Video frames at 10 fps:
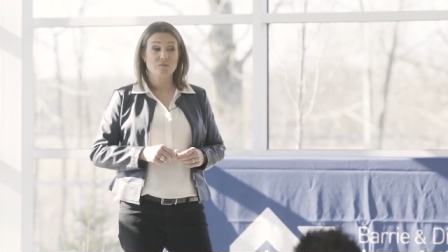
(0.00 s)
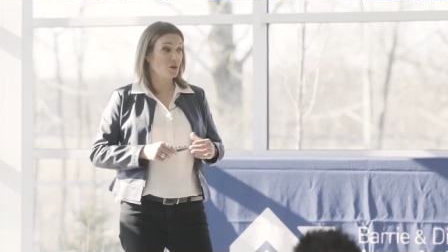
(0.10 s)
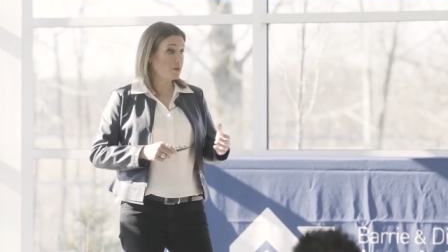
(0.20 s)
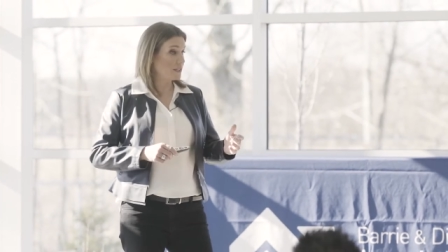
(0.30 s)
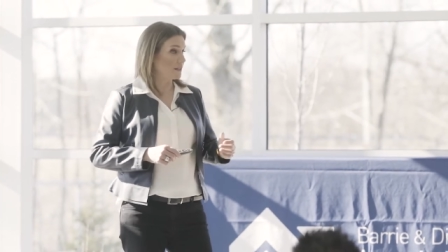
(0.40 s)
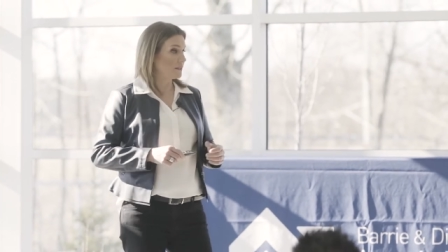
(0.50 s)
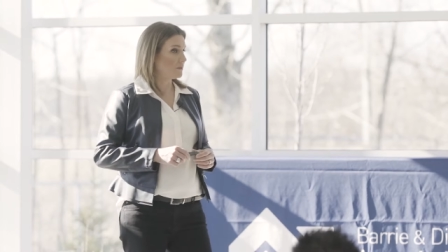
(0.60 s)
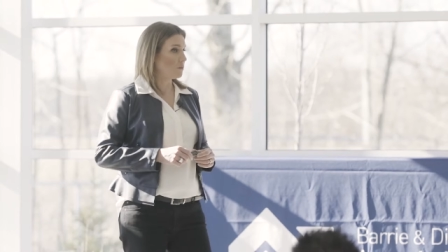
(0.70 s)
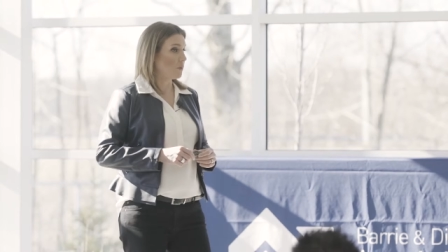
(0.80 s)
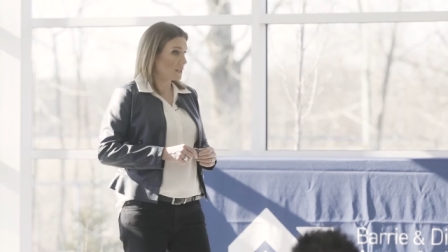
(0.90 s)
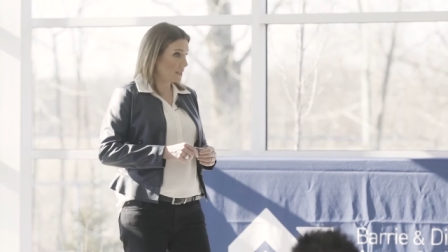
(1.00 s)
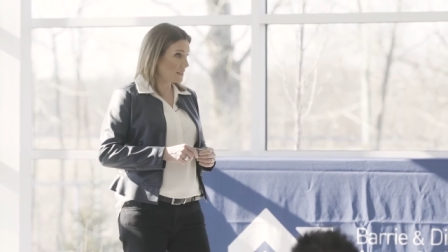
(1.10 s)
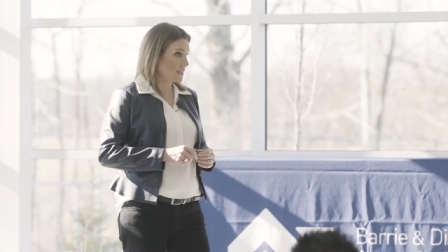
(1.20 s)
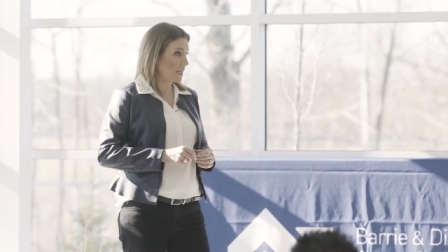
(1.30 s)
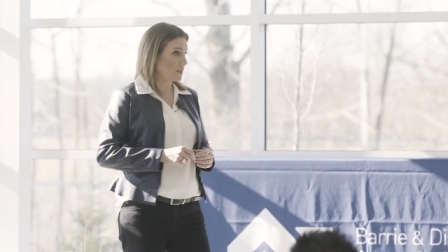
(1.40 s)
Who is it? What did
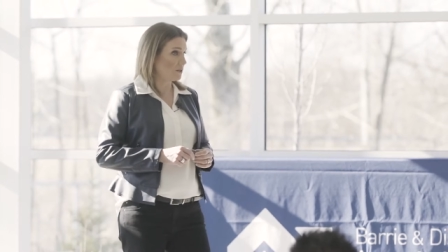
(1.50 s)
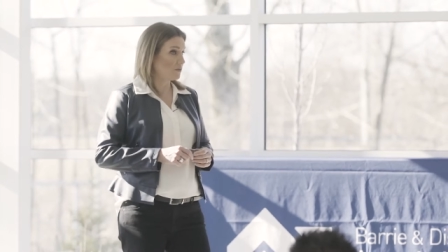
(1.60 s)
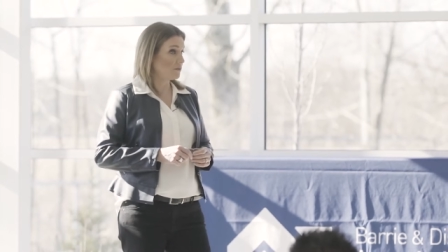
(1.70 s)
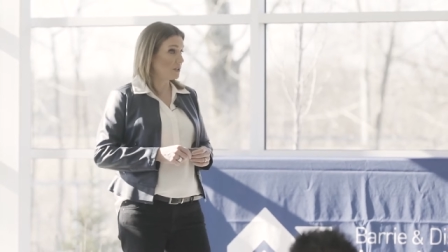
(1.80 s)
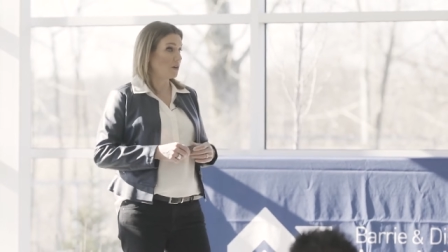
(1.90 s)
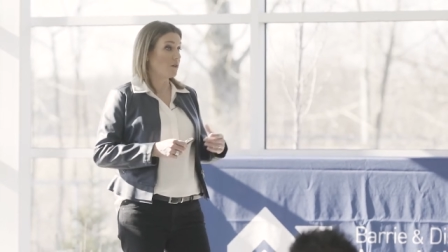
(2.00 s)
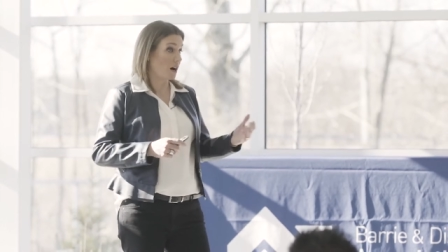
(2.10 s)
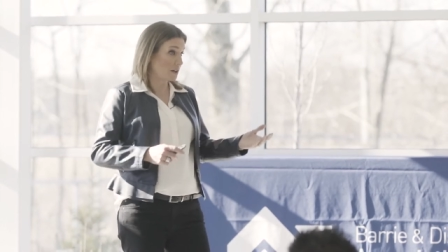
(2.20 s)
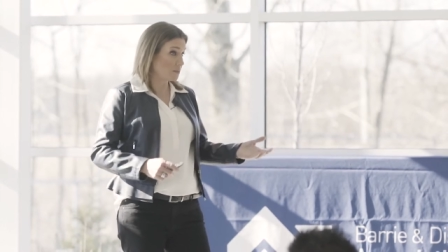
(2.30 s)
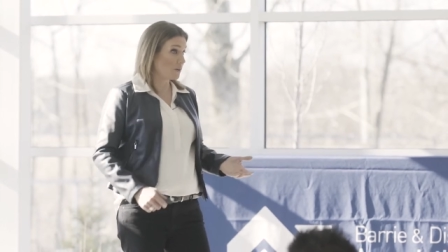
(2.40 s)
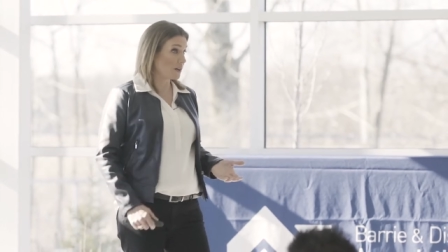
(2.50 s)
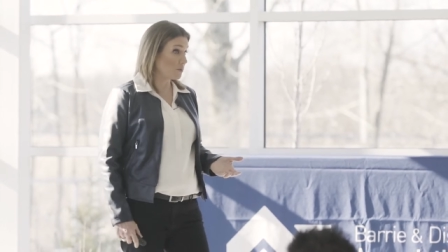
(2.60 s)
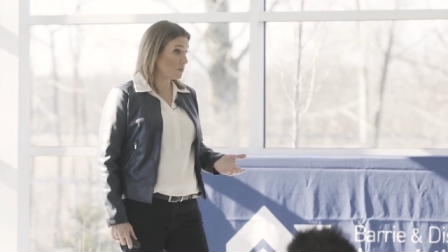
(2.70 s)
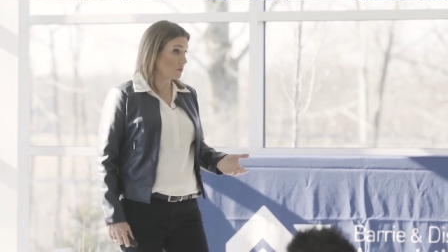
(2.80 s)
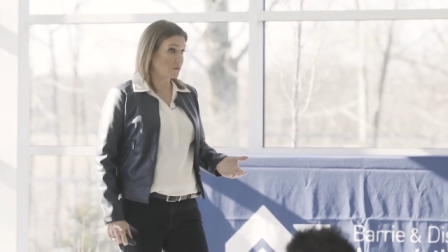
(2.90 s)
they say to you? You know, are you
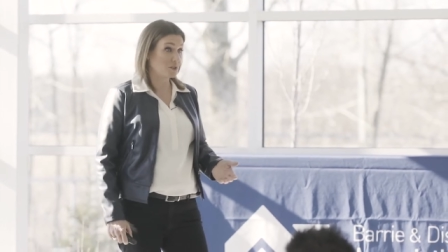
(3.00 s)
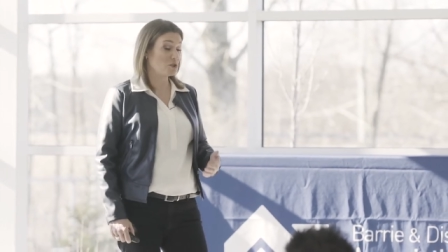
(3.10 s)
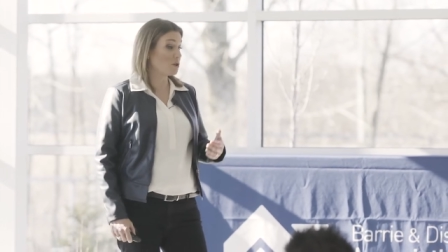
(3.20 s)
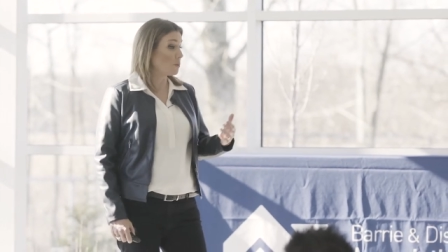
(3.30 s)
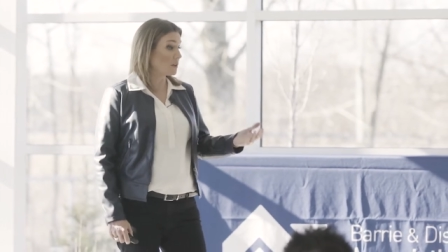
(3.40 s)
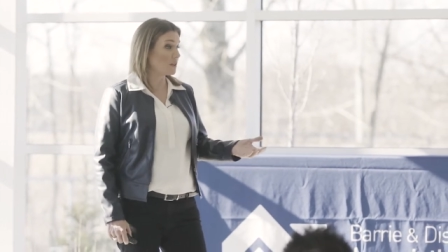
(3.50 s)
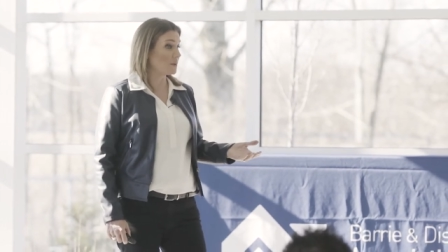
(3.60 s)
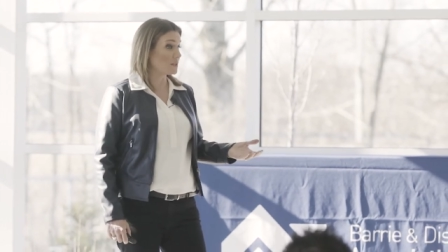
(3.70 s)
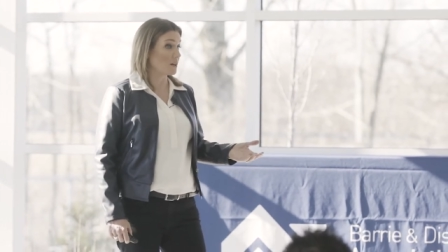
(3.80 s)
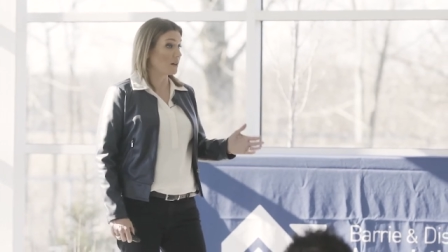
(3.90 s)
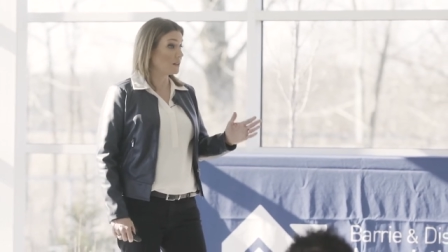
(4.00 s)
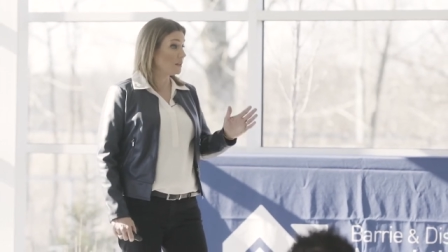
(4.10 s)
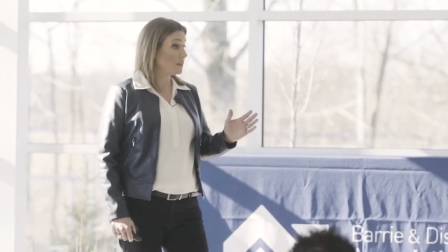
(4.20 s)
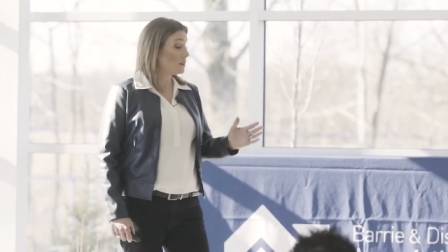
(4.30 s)
pre-approved? Do you know what your limits are?